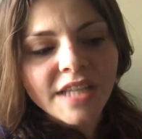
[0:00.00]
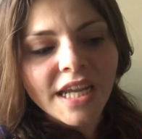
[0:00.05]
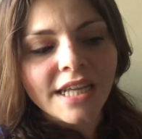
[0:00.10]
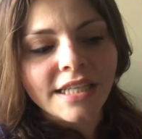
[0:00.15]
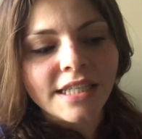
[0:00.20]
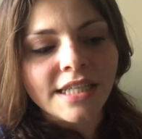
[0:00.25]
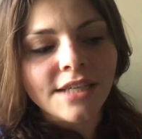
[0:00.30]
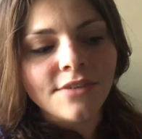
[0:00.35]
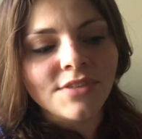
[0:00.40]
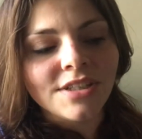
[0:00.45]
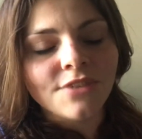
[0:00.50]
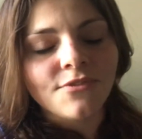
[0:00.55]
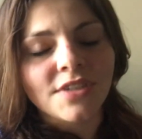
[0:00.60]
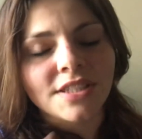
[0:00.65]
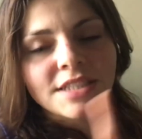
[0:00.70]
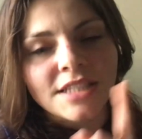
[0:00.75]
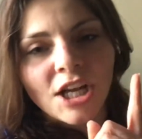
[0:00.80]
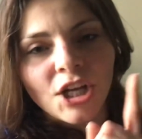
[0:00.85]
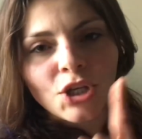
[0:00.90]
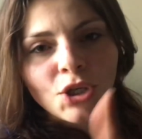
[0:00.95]
And even if
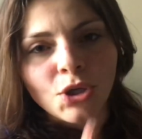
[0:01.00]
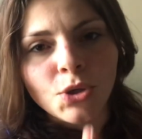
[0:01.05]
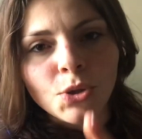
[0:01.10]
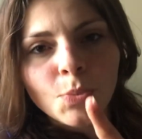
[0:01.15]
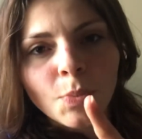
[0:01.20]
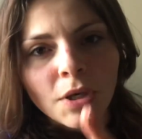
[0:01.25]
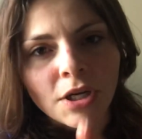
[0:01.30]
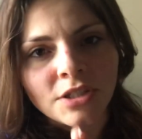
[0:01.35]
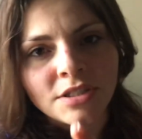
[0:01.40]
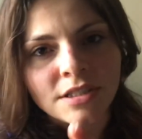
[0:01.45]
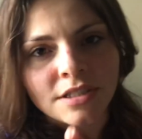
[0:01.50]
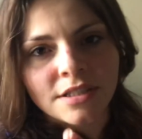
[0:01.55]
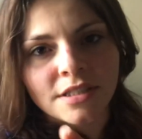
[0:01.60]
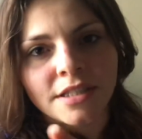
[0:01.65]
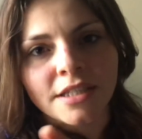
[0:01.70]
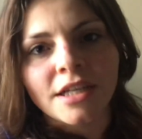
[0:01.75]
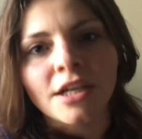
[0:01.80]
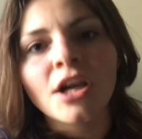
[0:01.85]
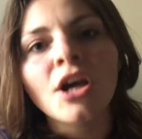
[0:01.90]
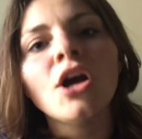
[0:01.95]
it's not you
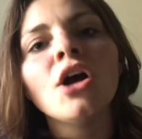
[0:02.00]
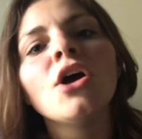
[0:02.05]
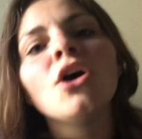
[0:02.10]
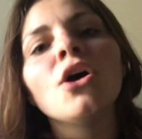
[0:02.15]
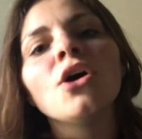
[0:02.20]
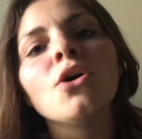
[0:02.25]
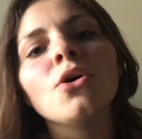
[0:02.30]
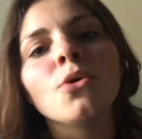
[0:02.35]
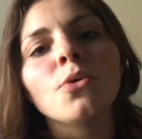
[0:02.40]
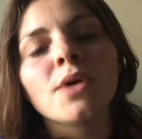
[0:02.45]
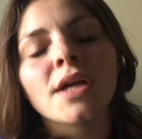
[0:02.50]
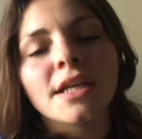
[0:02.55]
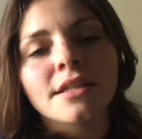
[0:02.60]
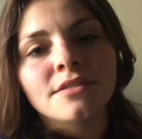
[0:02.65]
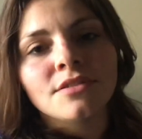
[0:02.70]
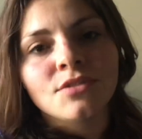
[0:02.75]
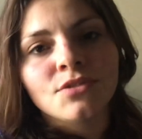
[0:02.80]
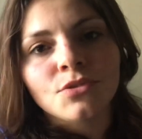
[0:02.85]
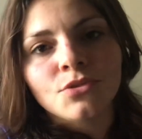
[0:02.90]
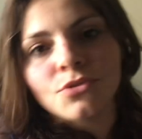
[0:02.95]
personally who
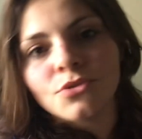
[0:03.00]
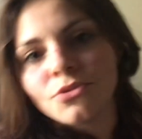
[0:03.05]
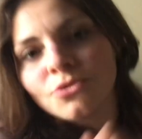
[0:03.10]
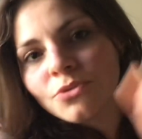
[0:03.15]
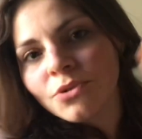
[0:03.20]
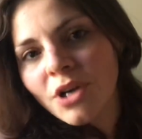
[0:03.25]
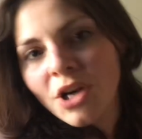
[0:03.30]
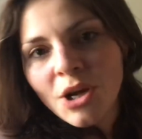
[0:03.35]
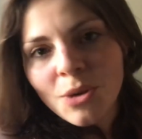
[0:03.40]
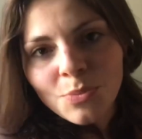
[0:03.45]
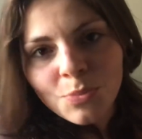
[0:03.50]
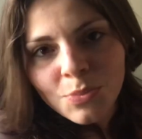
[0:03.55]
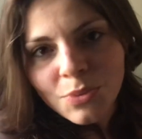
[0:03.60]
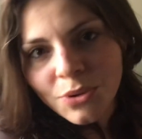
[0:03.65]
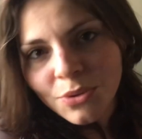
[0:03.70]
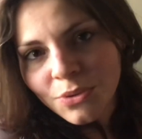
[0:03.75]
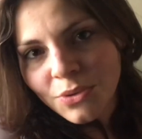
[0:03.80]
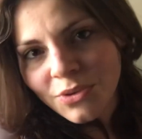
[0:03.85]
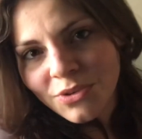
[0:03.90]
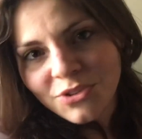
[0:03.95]
gets to
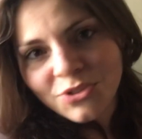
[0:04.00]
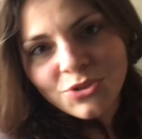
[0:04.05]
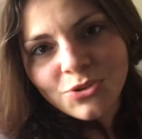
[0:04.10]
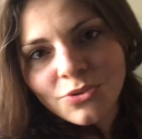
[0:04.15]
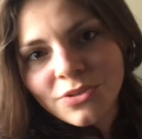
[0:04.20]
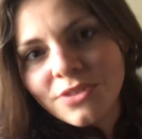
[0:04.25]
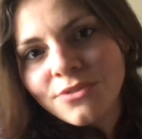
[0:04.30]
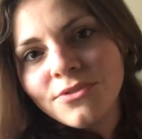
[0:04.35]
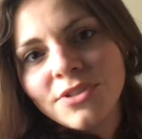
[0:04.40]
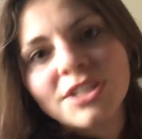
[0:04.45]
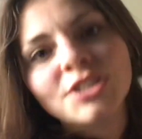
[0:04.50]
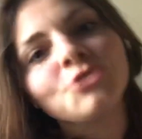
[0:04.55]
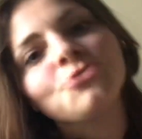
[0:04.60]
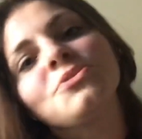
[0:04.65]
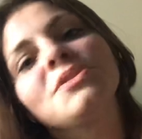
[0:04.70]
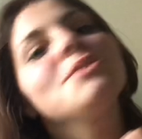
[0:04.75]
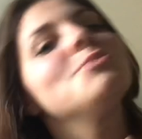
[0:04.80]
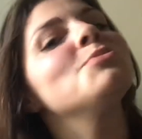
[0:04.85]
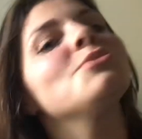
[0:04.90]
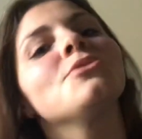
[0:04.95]
do the
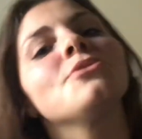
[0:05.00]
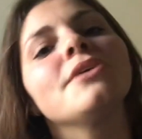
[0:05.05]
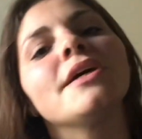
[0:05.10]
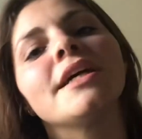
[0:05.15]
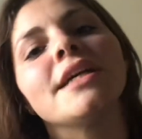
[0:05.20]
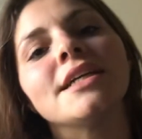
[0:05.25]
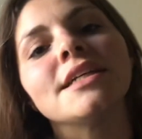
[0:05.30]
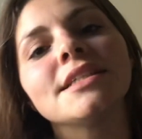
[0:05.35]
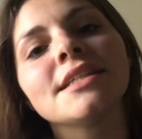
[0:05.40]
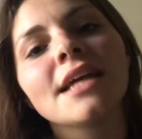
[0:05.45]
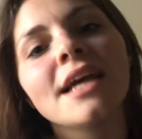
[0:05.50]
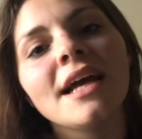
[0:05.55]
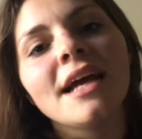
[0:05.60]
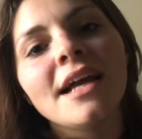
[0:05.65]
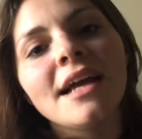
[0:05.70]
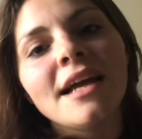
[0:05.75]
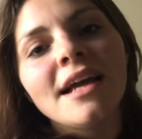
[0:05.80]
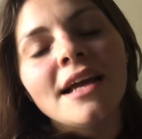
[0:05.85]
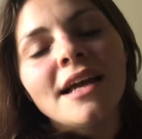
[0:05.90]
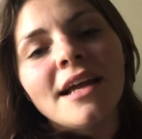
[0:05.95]
victory parade,
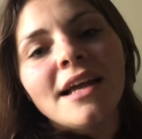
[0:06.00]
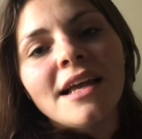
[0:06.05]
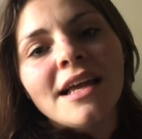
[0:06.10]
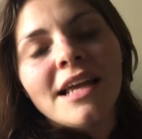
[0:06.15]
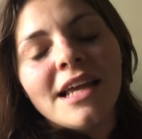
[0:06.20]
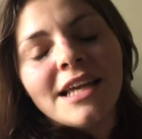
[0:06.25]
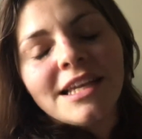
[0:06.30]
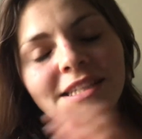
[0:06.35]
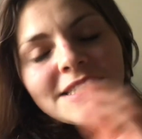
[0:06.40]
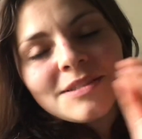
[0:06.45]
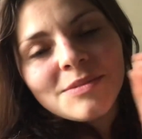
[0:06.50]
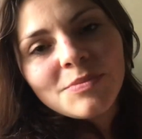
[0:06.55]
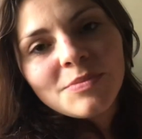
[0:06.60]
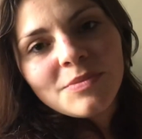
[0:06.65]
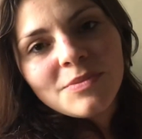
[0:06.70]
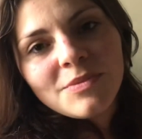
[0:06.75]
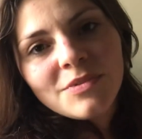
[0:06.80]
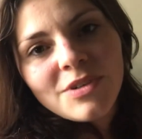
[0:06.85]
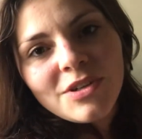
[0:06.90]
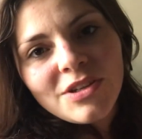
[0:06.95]
it's
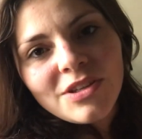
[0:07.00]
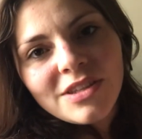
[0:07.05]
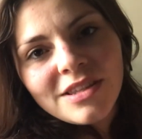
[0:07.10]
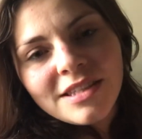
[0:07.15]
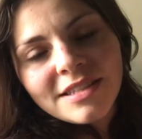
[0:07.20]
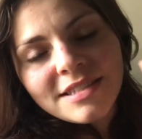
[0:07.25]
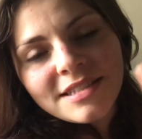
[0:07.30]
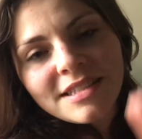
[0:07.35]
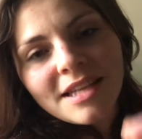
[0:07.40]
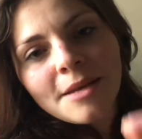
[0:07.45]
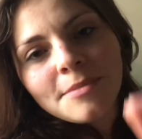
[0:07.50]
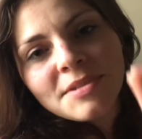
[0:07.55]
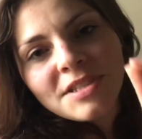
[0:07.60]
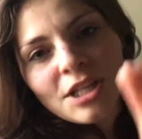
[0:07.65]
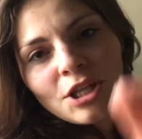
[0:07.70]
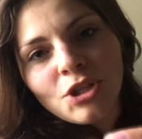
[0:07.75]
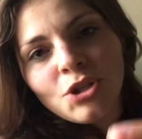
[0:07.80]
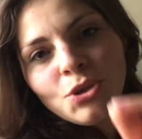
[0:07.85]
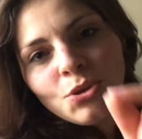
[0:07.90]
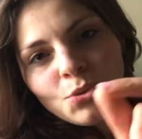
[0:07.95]
the steps
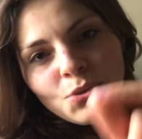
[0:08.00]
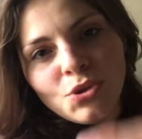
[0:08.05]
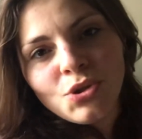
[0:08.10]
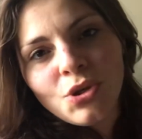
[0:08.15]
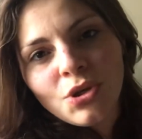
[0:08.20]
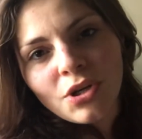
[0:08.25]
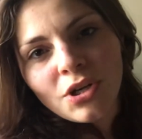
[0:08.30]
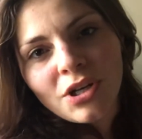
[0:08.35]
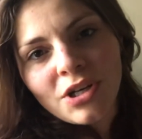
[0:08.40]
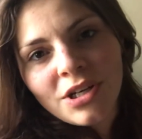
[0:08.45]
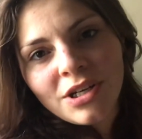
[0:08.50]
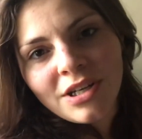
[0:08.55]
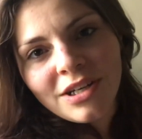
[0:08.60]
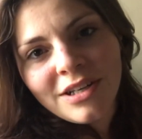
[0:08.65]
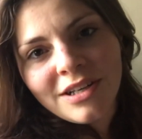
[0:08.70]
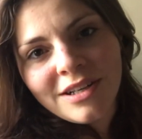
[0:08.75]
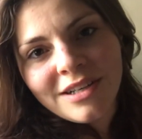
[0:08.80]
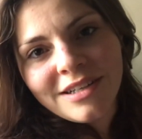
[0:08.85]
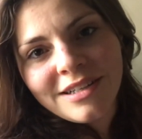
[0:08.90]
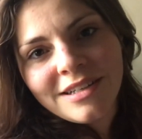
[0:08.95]
that you took
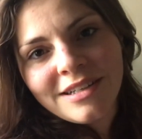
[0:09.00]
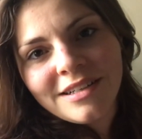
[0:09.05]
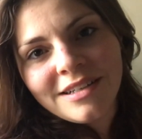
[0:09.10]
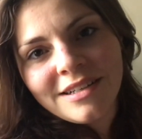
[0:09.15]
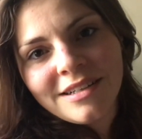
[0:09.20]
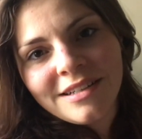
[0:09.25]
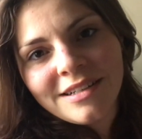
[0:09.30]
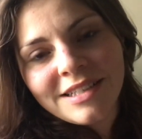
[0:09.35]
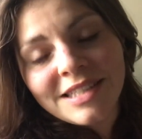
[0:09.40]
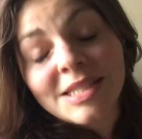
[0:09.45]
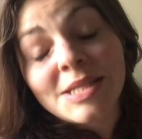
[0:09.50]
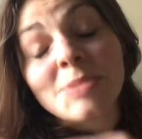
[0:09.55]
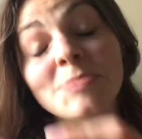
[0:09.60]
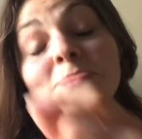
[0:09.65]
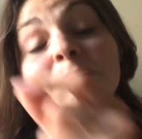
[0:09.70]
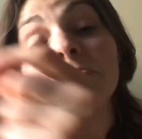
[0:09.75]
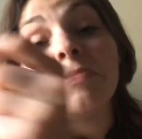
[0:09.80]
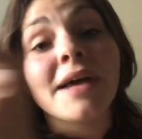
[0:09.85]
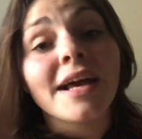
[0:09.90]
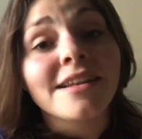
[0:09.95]
to
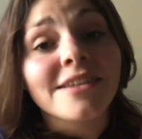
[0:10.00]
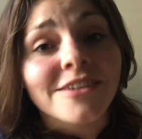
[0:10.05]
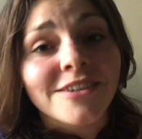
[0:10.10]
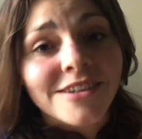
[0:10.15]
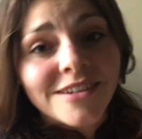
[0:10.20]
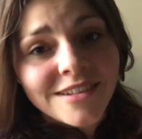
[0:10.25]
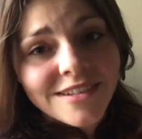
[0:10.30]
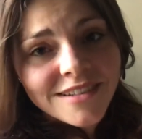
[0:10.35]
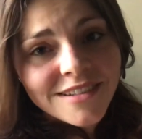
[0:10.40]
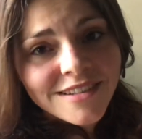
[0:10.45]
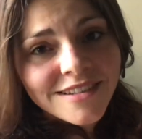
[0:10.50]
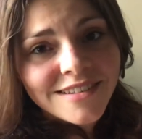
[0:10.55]
better